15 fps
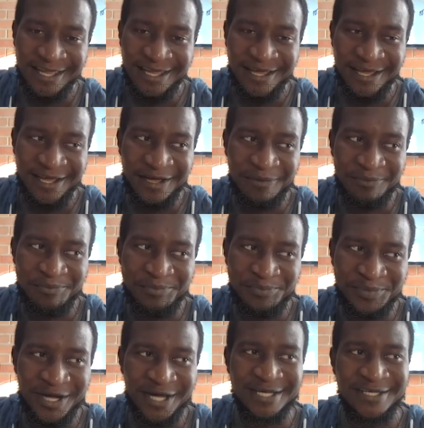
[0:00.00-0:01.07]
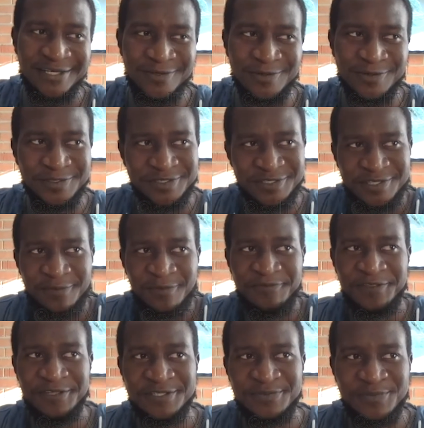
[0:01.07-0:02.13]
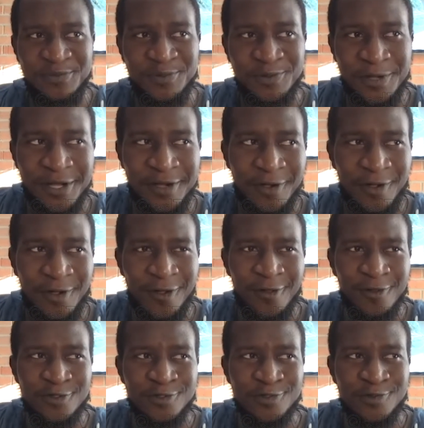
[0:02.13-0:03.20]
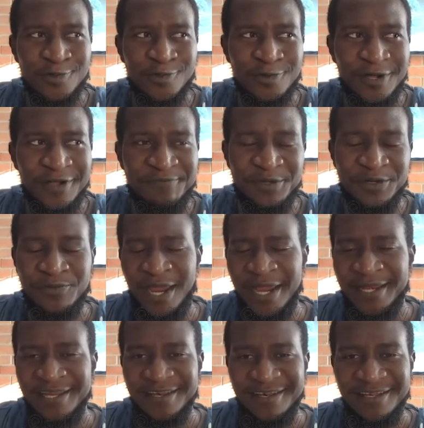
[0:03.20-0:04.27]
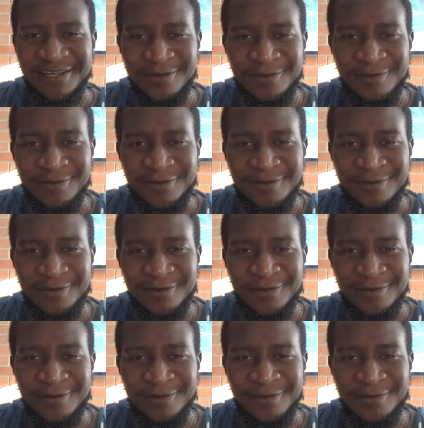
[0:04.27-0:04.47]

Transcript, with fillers: But, you know, some of these people are also have been writing, you